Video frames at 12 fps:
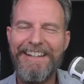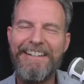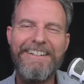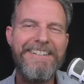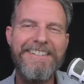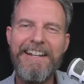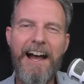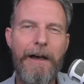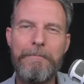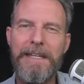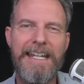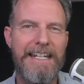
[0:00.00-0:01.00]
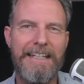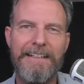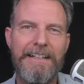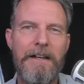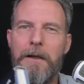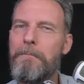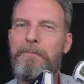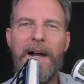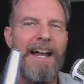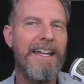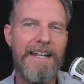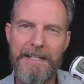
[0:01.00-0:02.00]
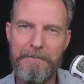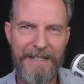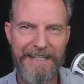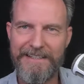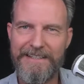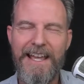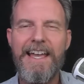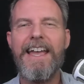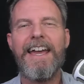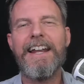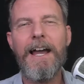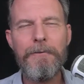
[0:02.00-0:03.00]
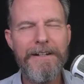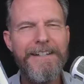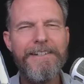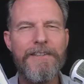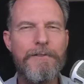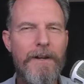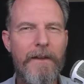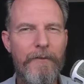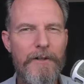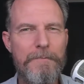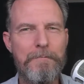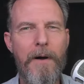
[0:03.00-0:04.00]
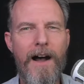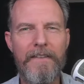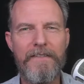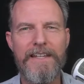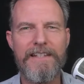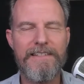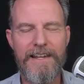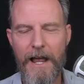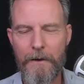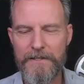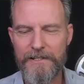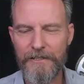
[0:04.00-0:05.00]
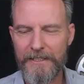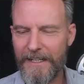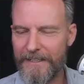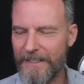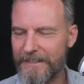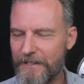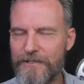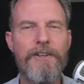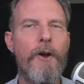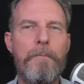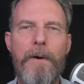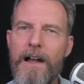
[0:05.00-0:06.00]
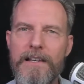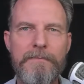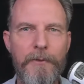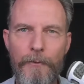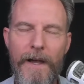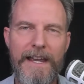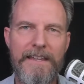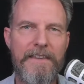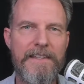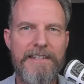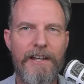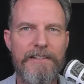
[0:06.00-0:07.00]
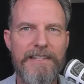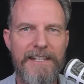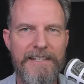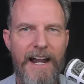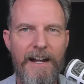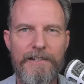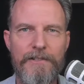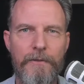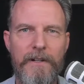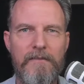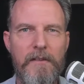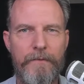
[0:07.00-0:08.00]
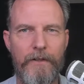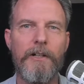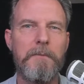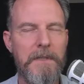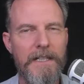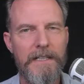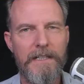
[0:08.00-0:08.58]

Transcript: it is not meaty by any means. And I went into this, when I first bought this, I was looking at like, there's no possible way this tells the entire story of the film,